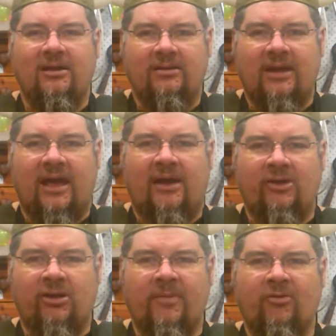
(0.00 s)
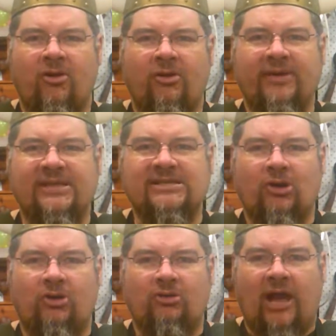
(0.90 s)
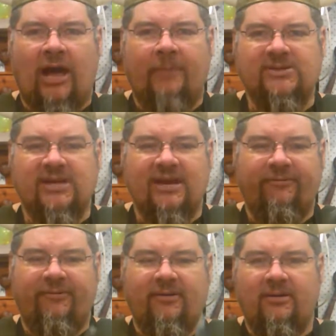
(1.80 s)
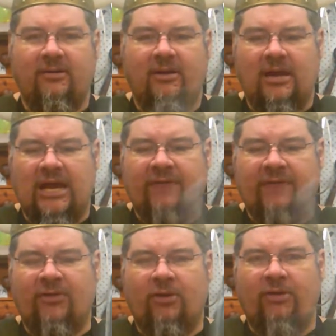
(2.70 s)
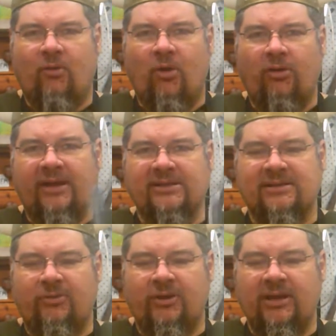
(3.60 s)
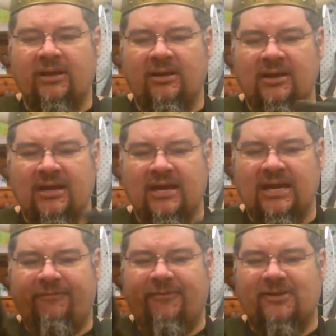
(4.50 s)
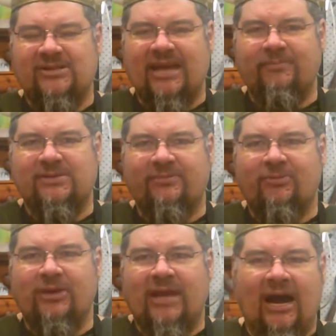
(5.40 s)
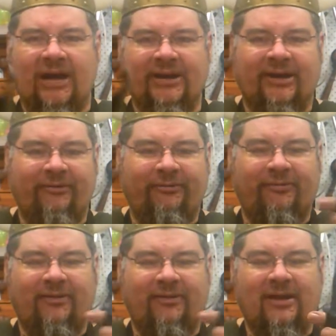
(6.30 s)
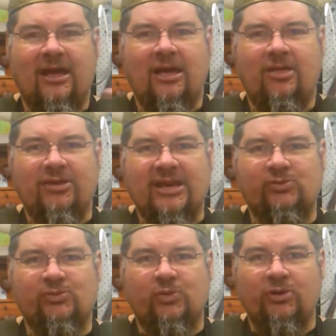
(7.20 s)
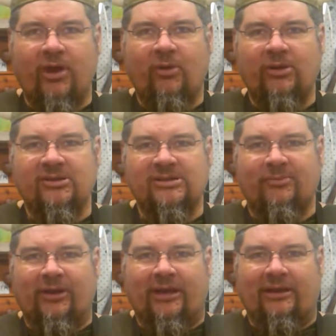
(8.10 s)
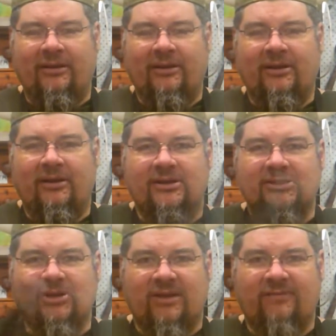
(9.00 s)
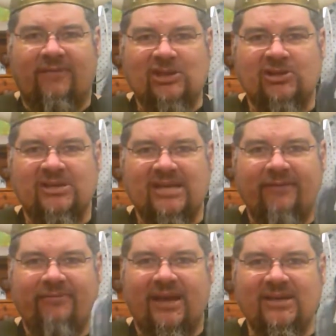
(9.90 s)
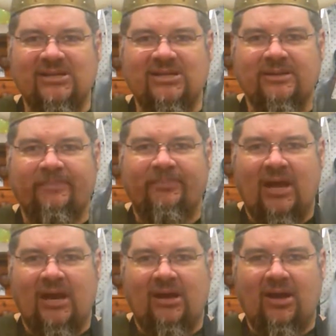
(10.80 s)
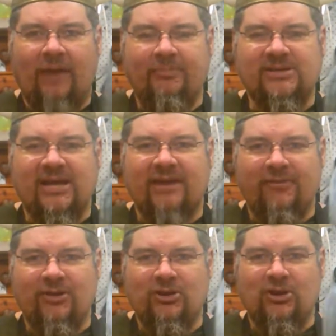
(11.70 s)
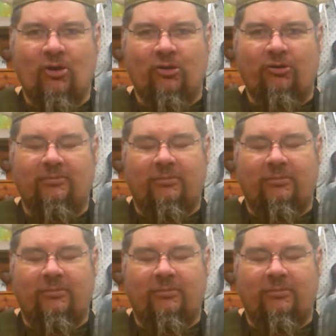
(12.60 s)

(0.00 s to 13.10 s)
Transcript: Now don't get me wrong, these are not Larp safe, even though they won't cut somebody. If you stab somebody hard enough, these will go into somebody. So convention safe, yes. Larp safe, no.